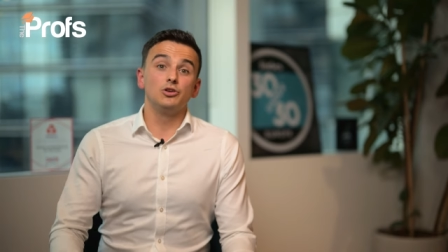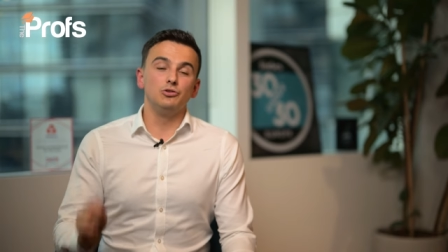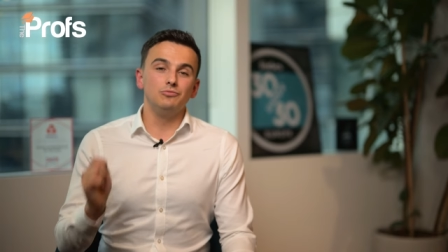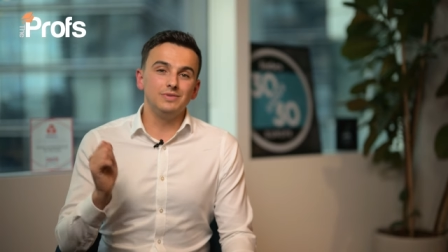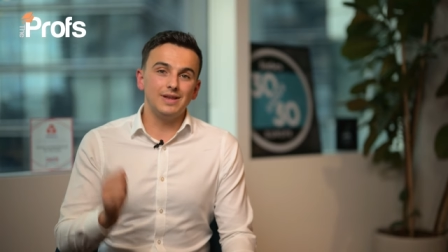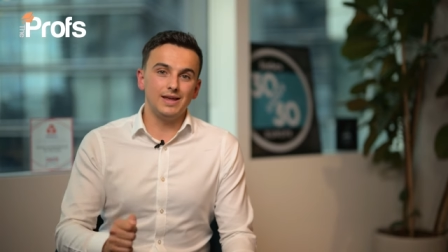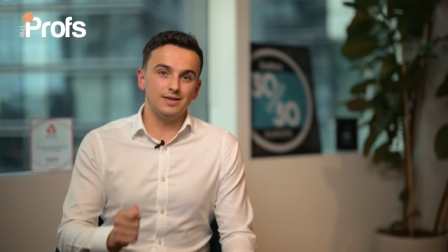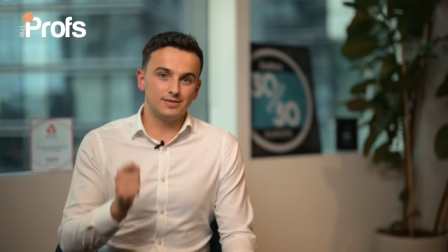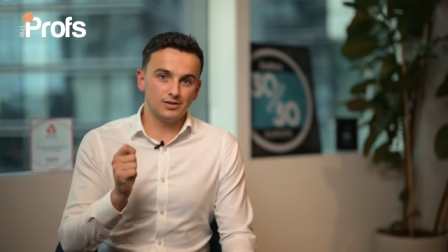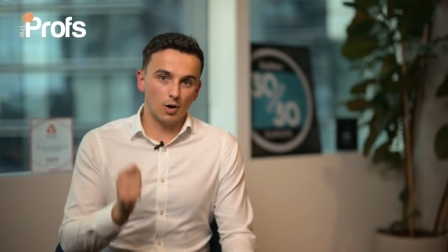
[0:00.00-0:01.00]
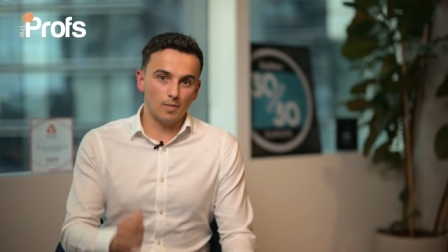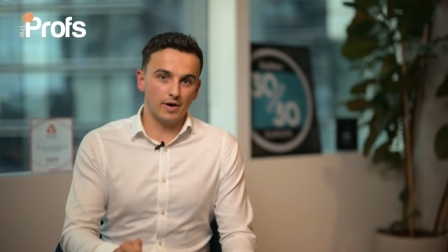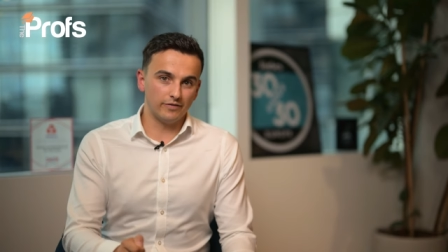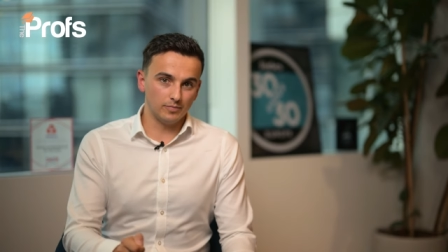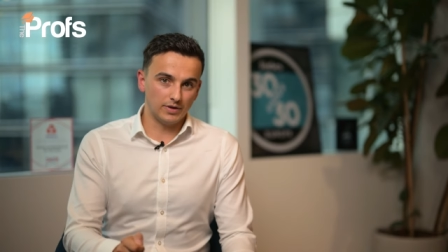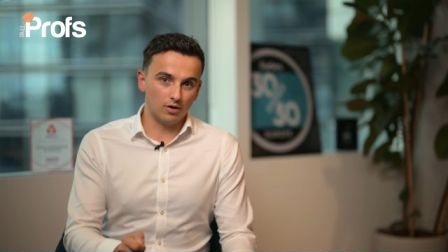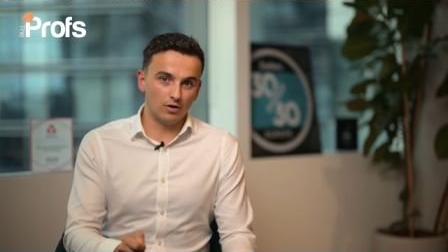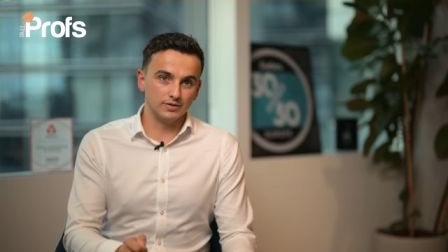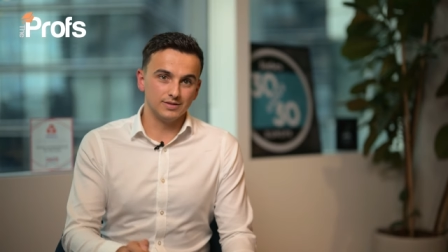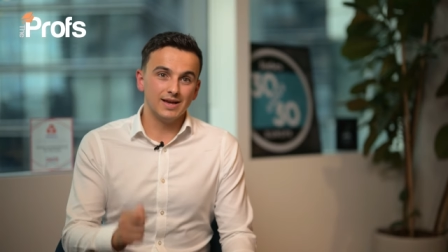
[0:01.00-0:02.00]
You need to go above and
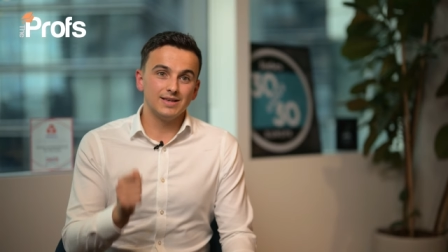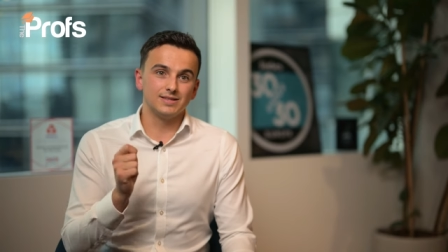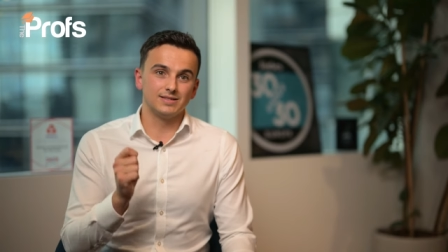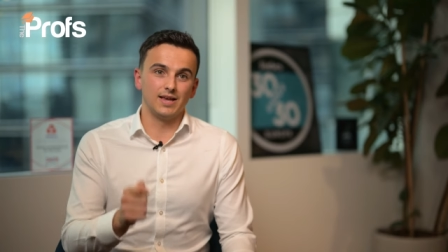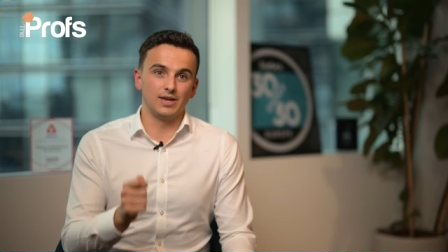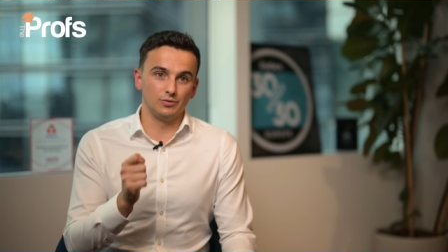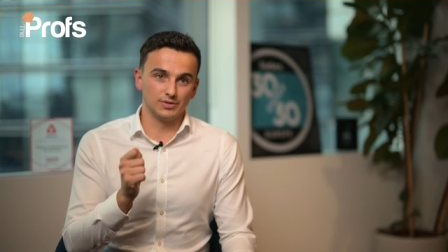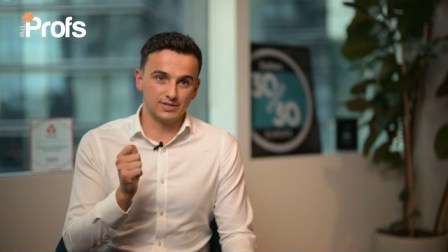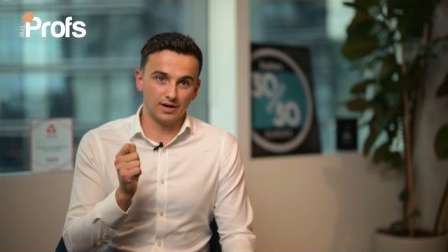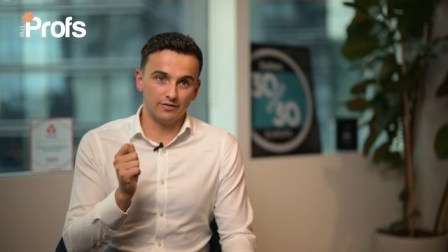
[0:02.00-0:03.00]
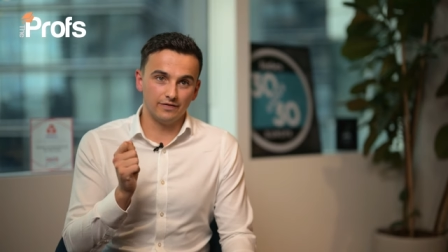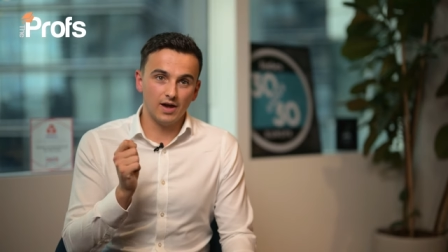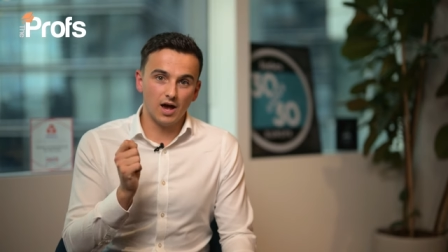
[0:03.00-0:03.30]
beyond to set yourself